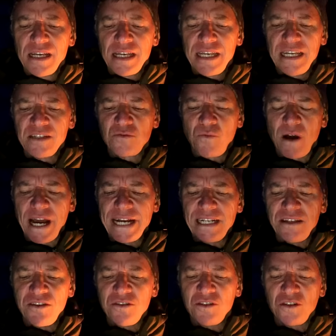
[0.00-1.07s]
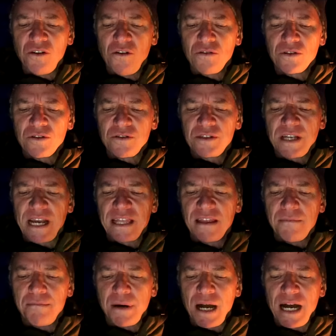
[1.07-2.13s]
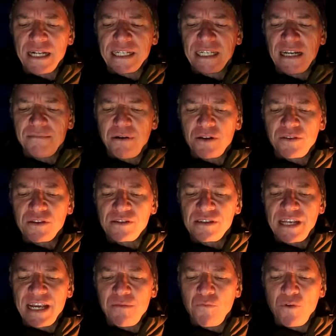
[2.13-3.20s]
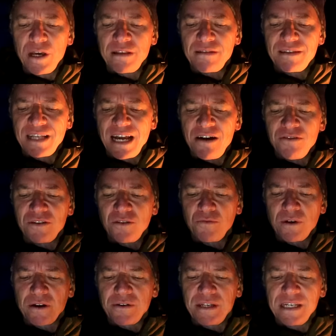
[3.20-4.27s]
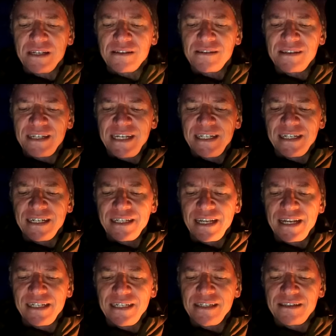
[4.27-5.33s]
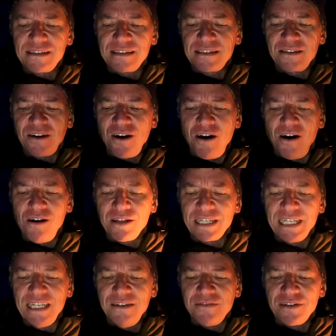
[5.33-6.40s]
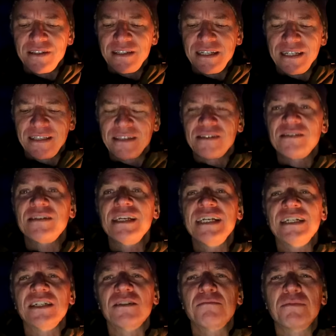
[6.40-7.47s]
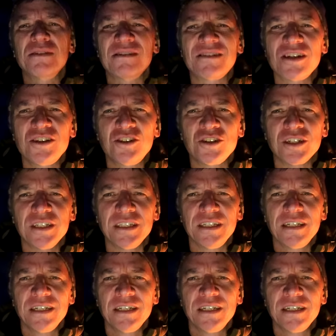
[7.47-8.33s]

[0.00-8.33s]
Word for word: He is wide at the shoulders and the body about the same width down to where he is seated, and he is tall even in the seated position.